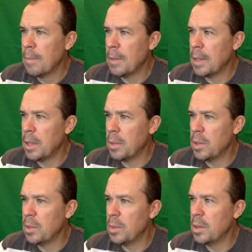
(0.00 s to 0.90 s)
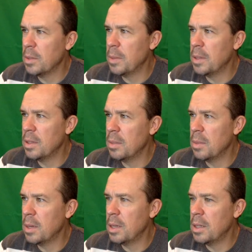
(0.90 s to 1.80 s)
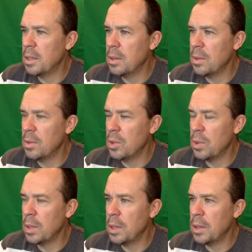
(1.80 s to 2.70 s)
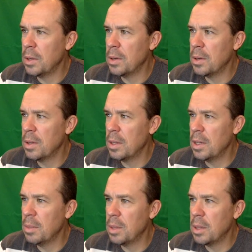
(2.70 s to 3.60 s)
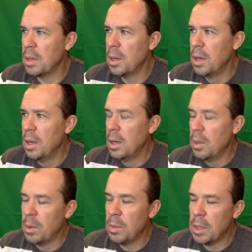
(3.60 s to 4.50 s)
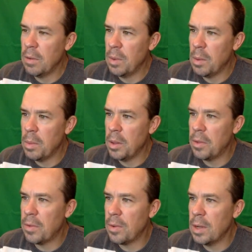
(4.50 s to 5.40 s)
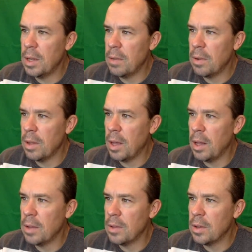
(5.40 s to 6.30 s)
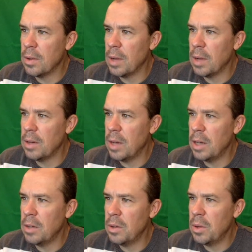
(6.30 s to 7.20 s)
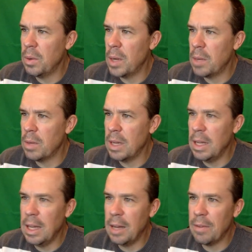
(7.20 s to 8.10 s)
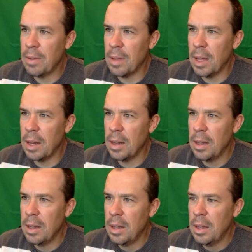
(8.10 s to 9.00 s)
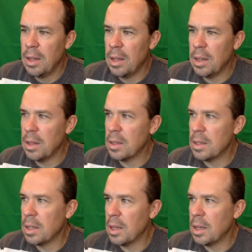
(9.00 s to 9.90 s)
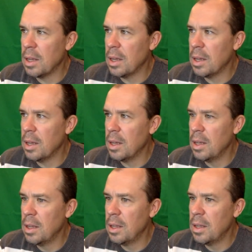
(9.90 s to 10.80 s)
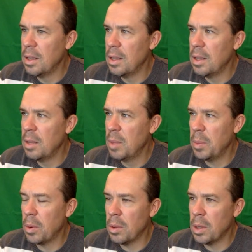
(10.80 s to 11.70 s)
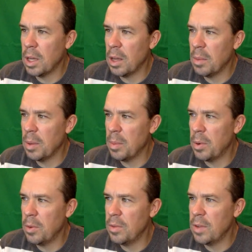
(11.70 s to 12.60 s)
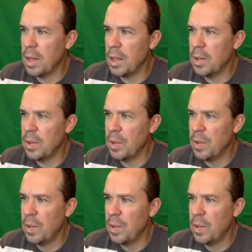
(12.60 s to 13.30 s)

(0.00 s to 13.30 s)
LinkedIn wants me to spend some money to join their thing, but they want me to give me a month free for that. So I don't know what I would get for that. That looks like people are looking at my profile.